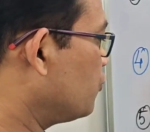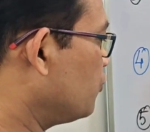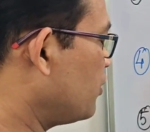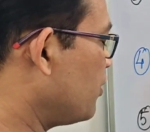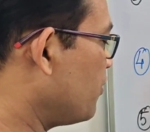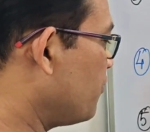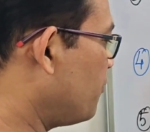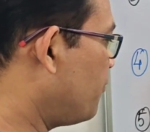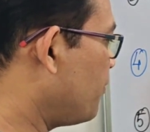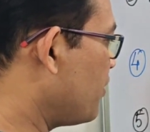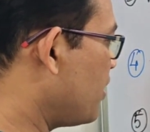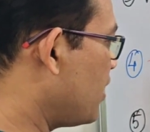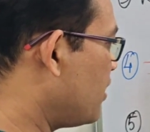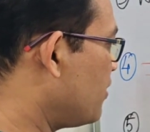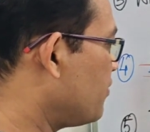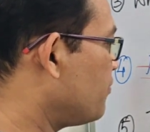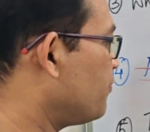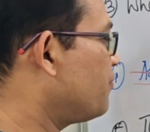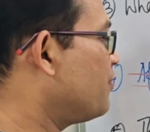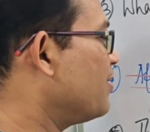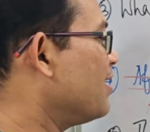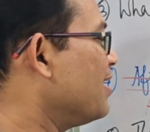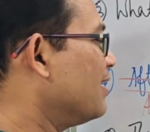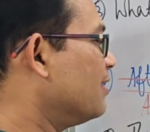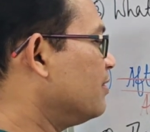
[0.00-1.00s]
through the
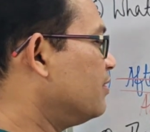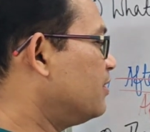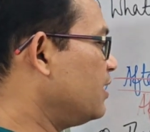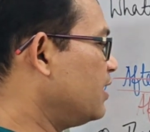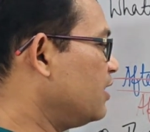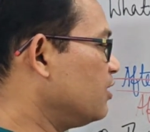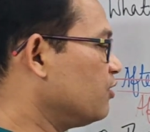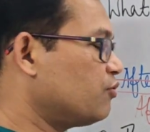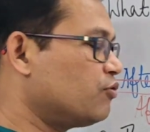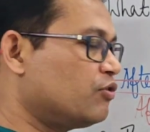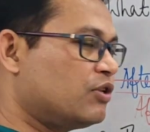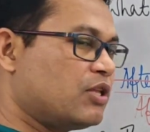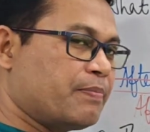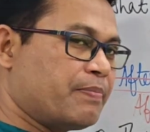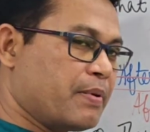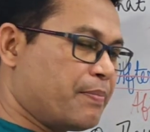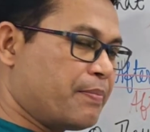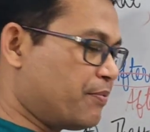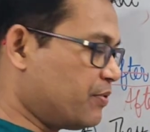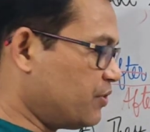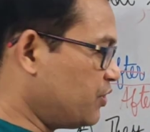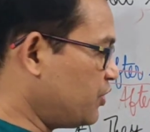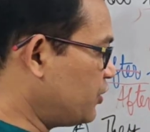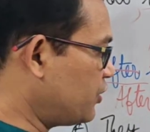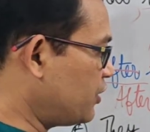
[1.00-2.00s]
verb, then through the
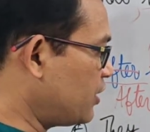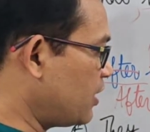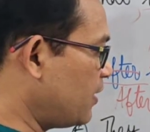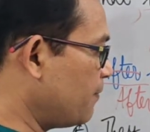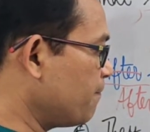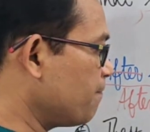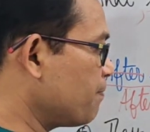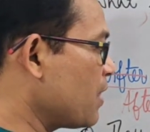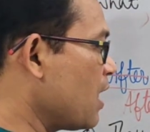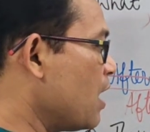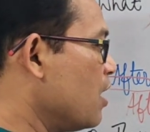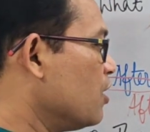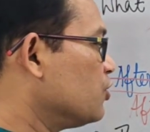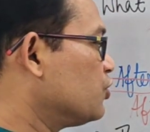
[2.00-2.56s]
preposition.